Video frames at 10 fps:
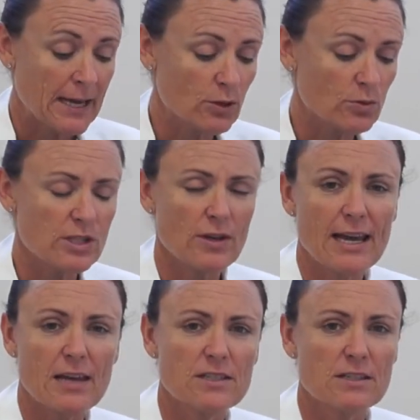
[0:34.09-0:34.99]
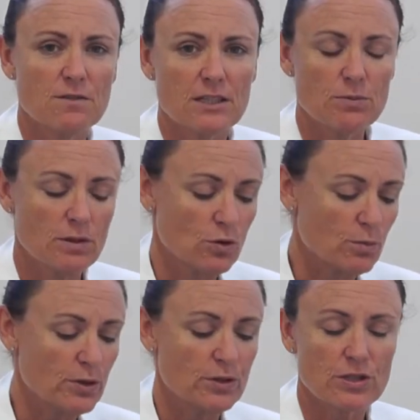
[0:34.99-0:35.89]
and also how this fits with
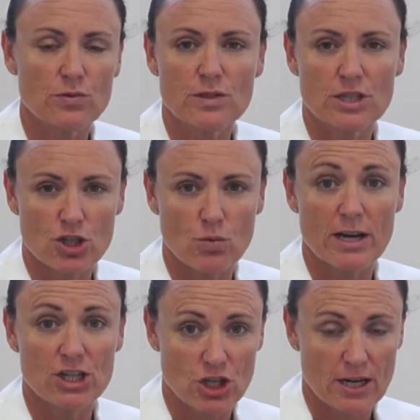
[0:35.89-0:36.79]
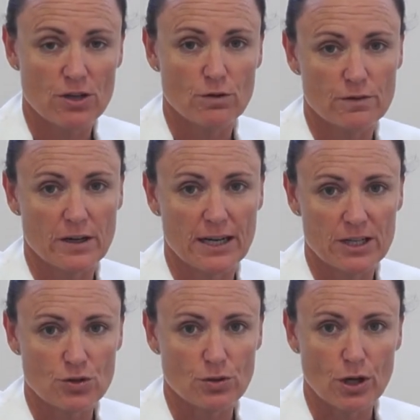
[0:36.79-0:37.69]
your personal situation and your
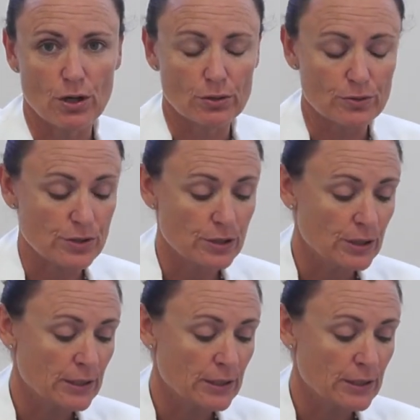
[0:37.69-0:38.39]
financial goals.